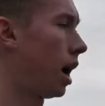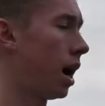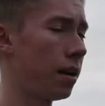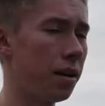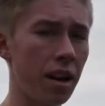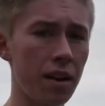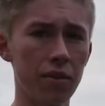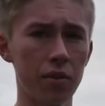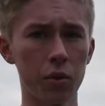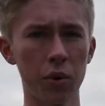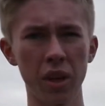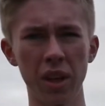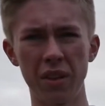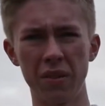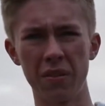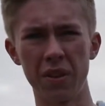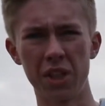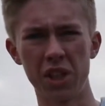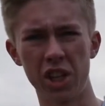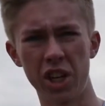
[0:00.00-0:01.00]
I never really
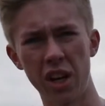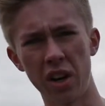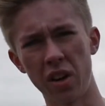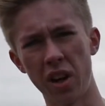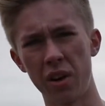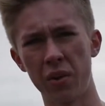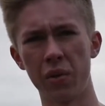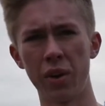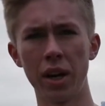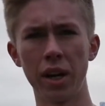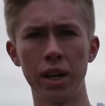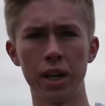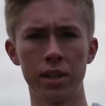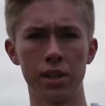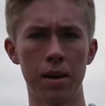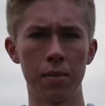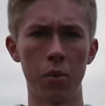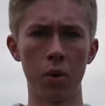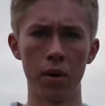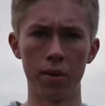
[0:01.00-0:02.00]
fished Carolina rig because
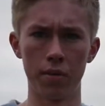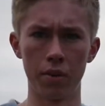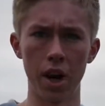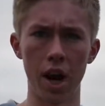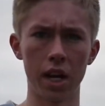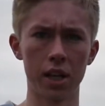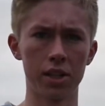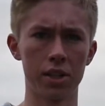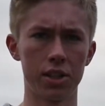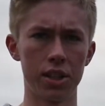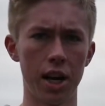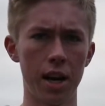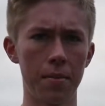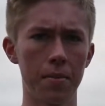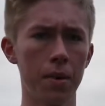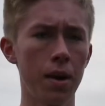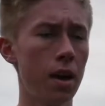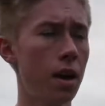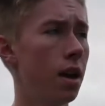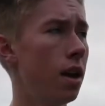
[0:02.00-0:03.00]
I'm more of a reaction type
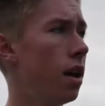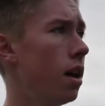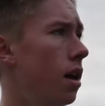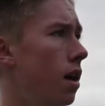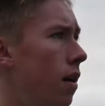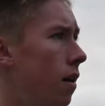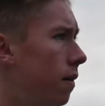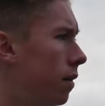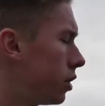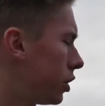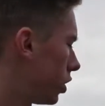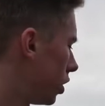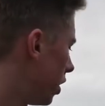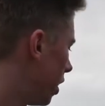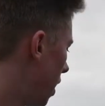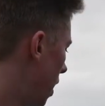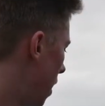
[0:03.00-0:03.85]
fisher,